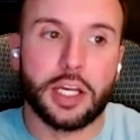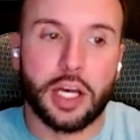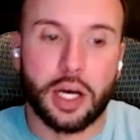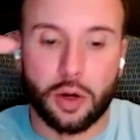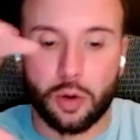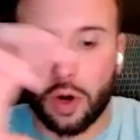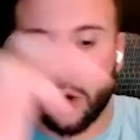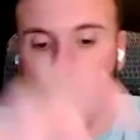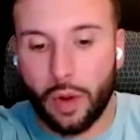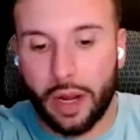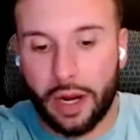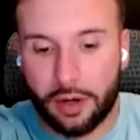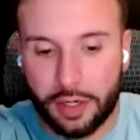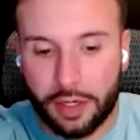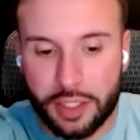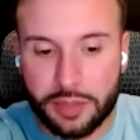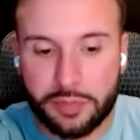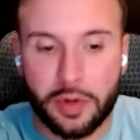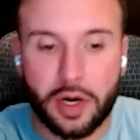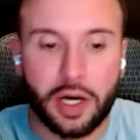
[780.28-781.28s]

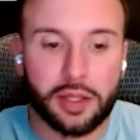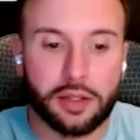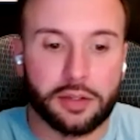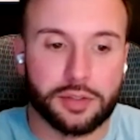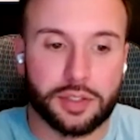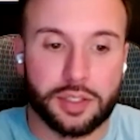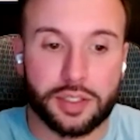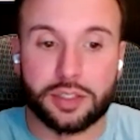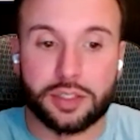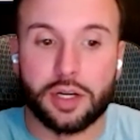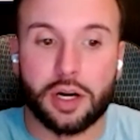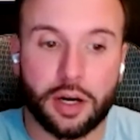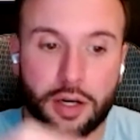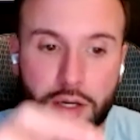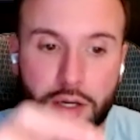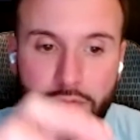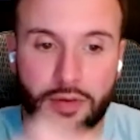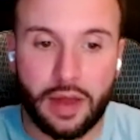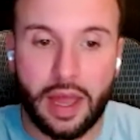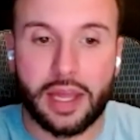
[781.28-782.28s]
awareness model to
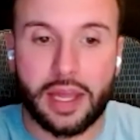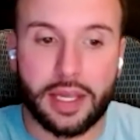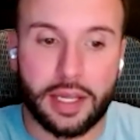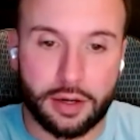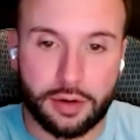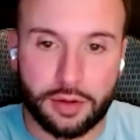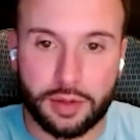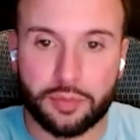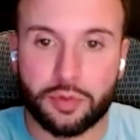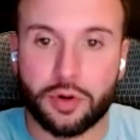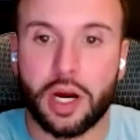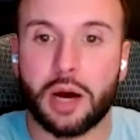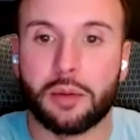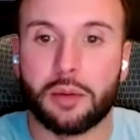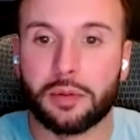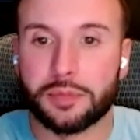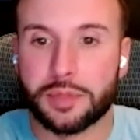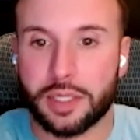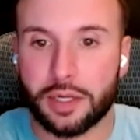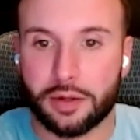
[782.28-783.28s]
start of, hey, here are the
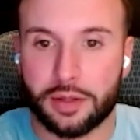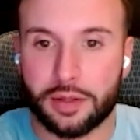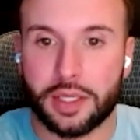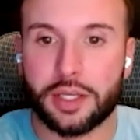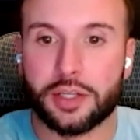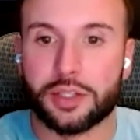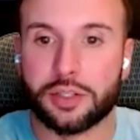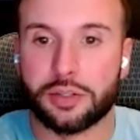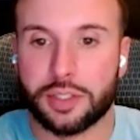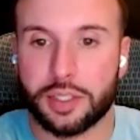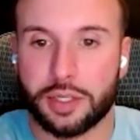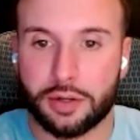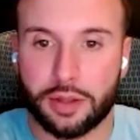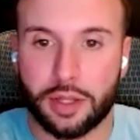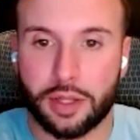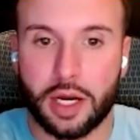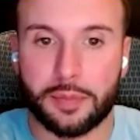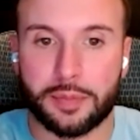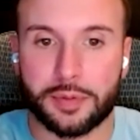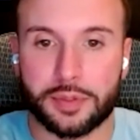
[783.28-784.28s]
problems, here are the issues, here are
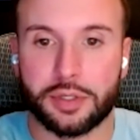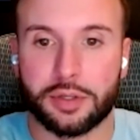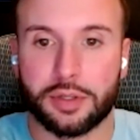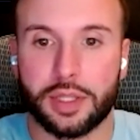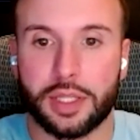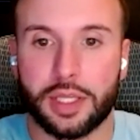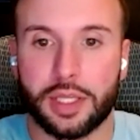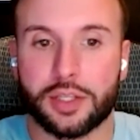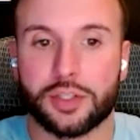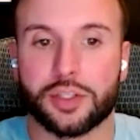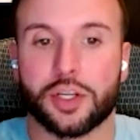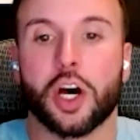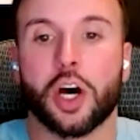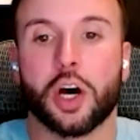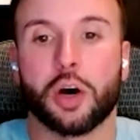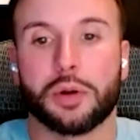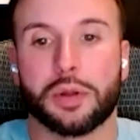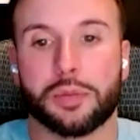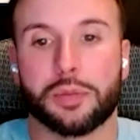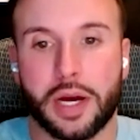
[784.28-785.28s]
the opportunities.
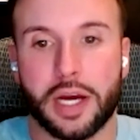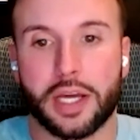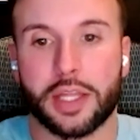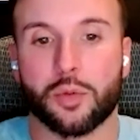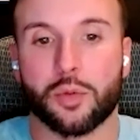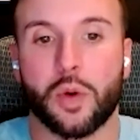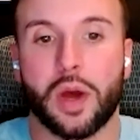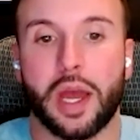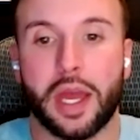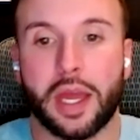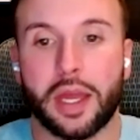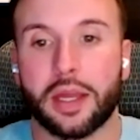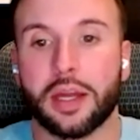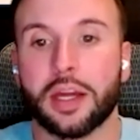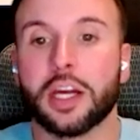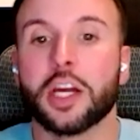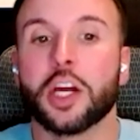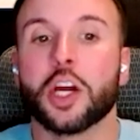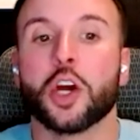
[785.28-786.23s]
Oh, and by the way,